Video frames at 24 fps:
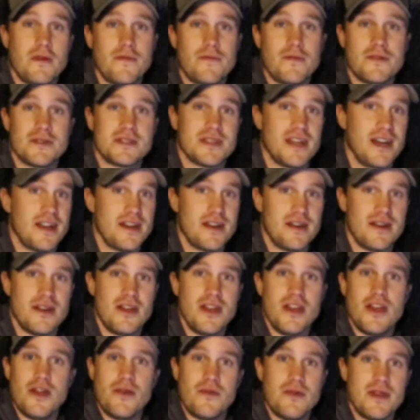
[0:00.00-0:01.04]
when we first got here
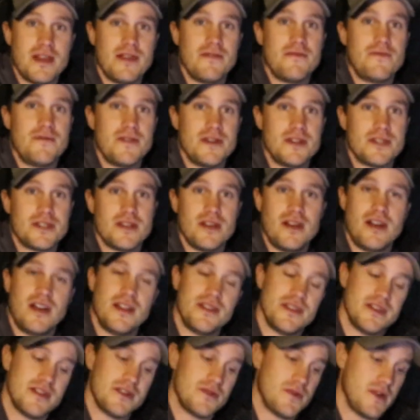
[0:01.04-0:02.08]
we had fish on
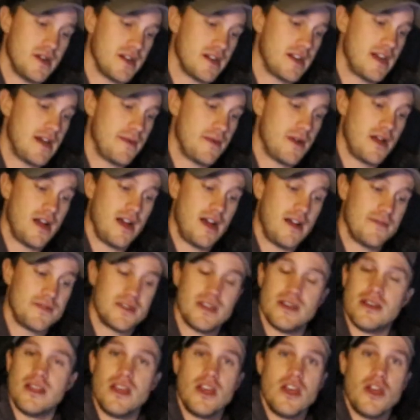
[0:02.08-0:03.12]
the underwater camera
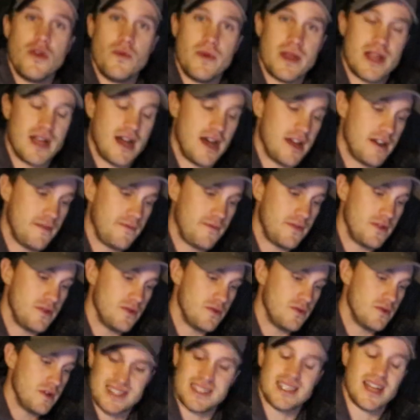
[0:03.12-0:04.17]
often we caught a
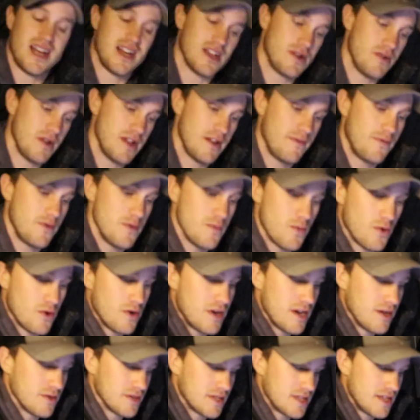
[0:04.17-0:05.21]
few saw quite a few more
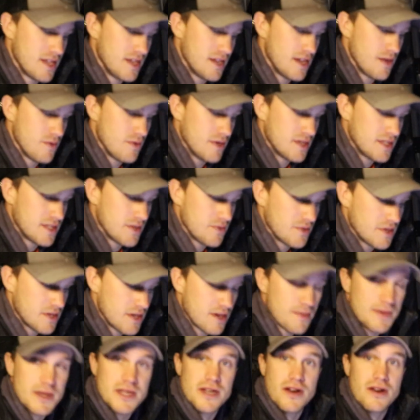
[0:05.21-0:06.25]
and i was thinking once it was going
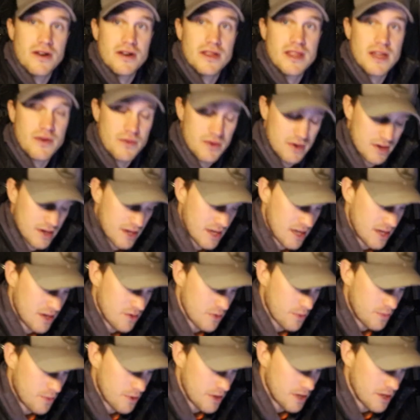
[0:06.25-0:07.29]
to be dark that we were going to get into
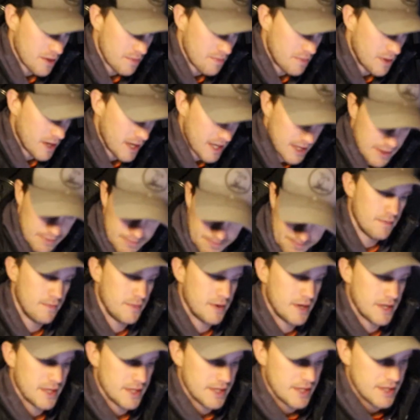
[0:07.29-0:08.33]
a pretty good bite
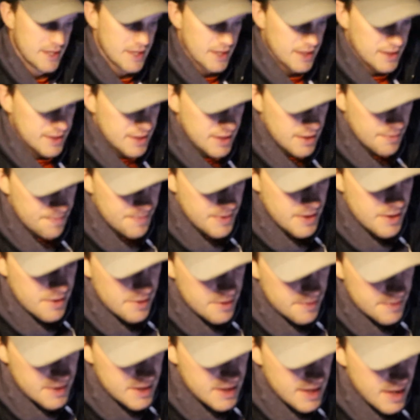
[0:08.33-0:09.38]
but it doesn't appear
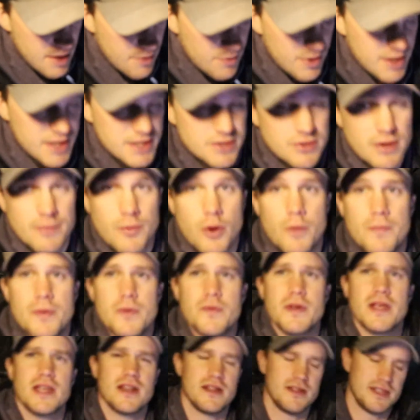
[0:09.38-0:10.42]
to be that way so i'm hoping
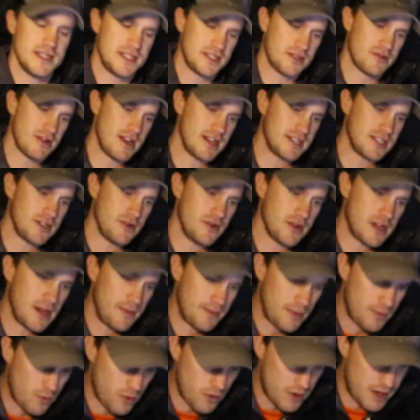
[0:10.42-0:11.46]
we can at least scratch out a
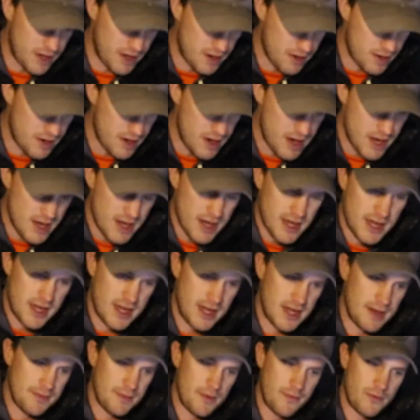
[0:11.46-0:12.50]
couple more here
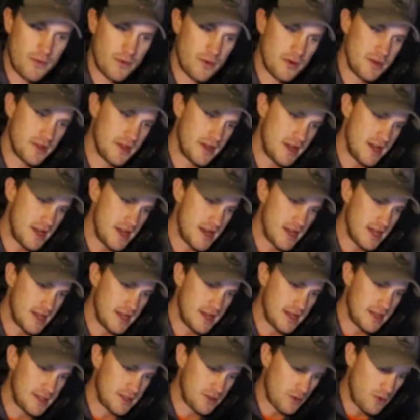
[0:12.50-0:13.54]
um, before the
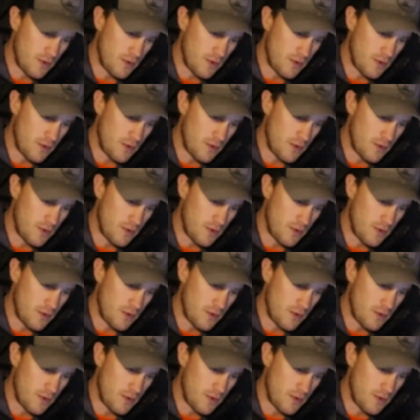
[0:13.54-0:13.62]
night is